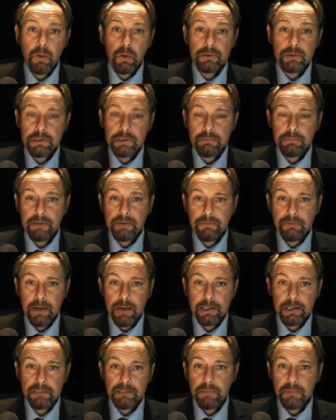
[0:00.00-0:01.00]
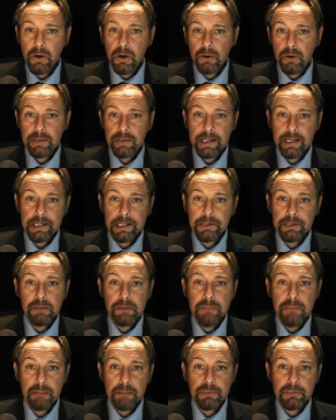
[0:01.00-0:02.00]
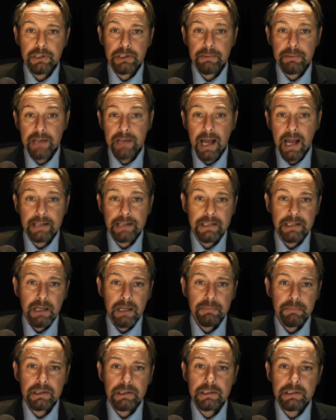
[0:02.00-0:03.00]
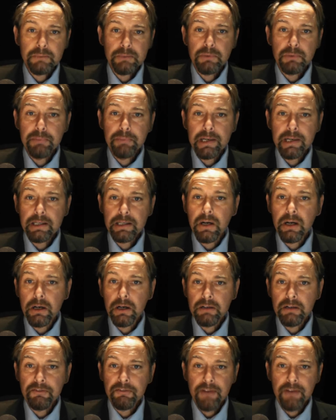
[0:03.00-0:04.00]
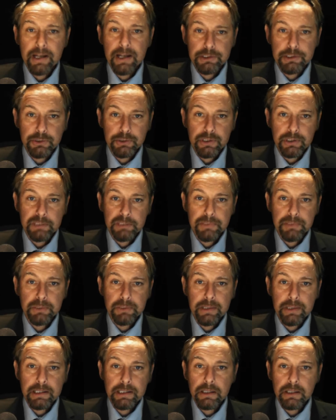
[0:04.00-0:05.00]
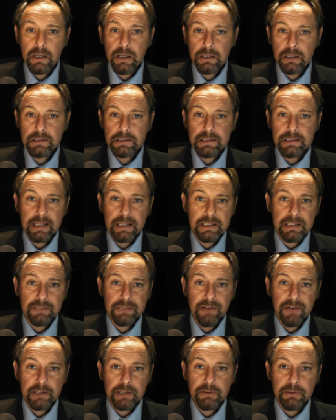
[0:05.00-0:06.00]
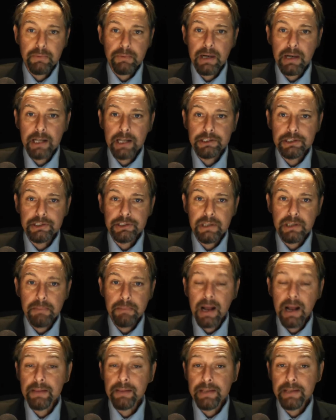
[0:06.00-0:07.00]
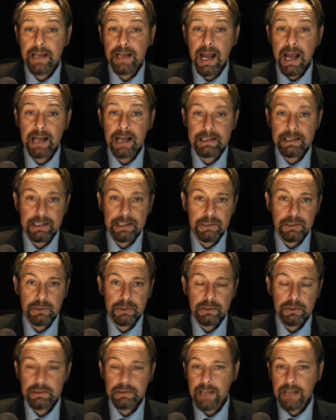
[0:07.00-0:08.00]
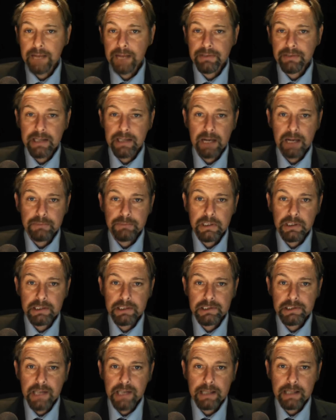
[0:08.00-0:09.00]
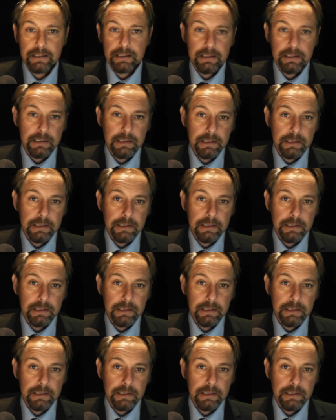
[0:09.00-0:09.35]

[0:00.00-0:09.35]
want a referendum on EU membership yet because it would be an unfair choice between an unsatisfactory relationship and the exit door, David Cameron has said.